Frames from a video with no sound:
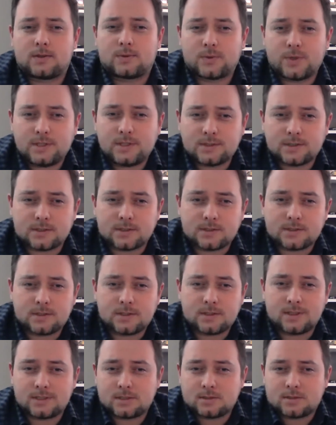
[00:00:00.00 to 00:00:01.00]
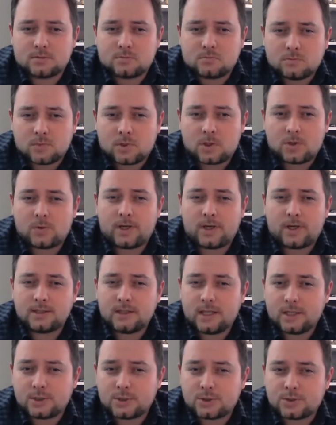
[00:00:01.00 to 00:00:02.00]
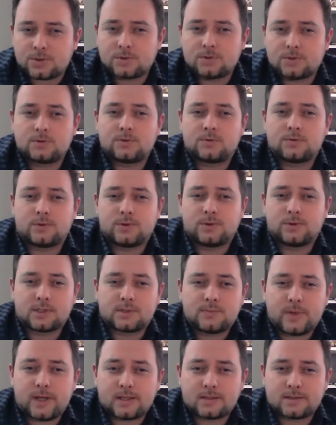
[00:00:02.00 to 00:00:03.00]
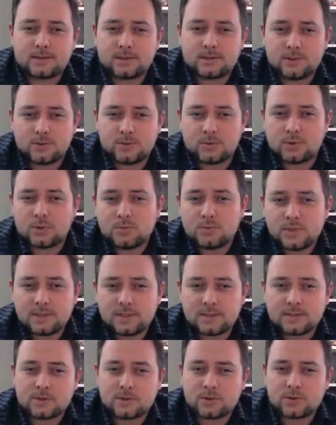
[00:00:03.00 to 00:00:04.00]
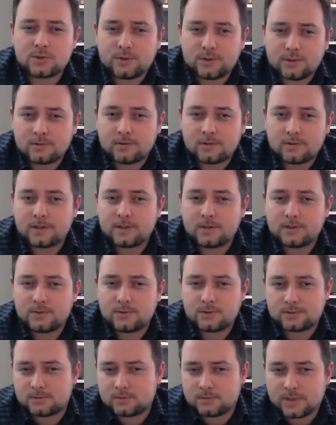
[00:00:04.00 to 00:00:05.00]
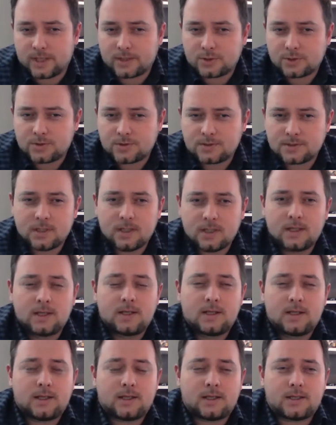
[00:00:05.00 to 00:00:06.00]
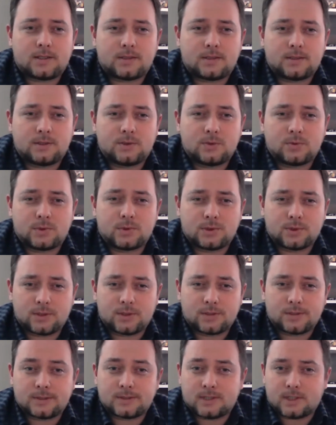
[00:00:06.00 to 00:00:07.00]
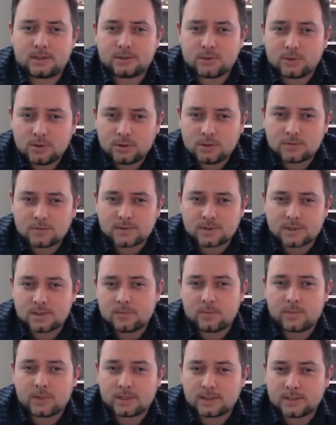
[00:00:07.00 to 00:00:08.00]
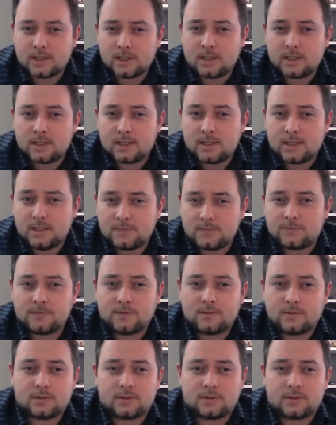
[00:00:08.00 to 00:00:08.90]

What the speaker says: reasons, it's quite natural to expect that you will miss certain lectures and you will not attend all of them. But if